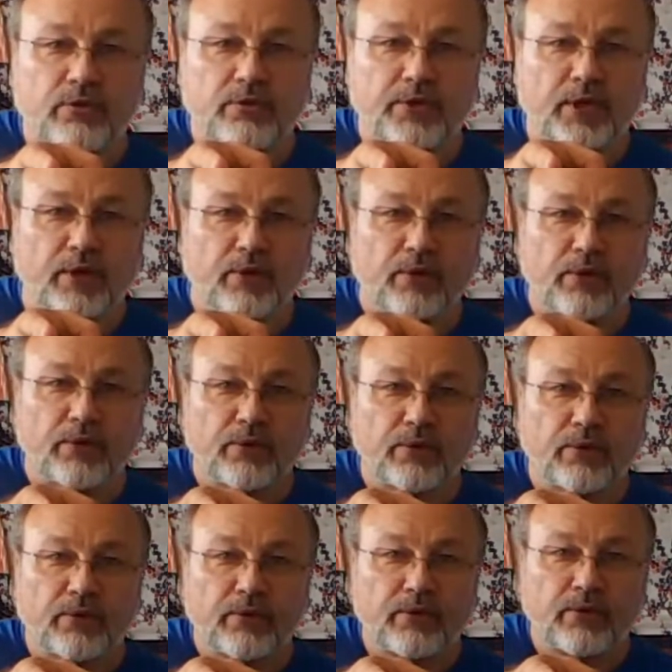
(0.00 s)
No.
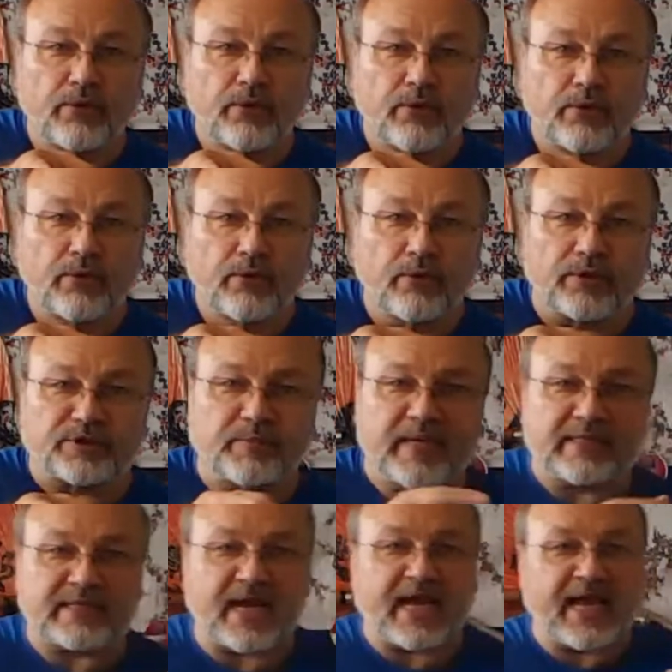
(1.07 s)
Which
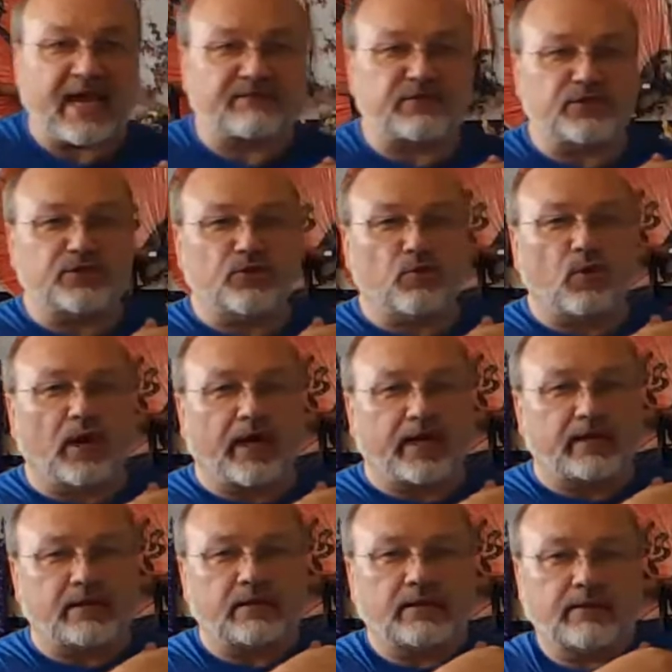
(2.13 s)
means I have to do
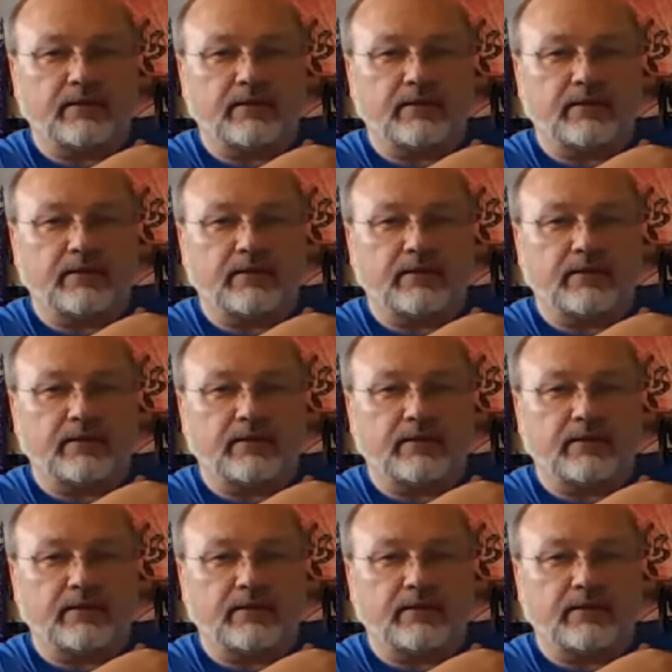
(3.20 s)
what?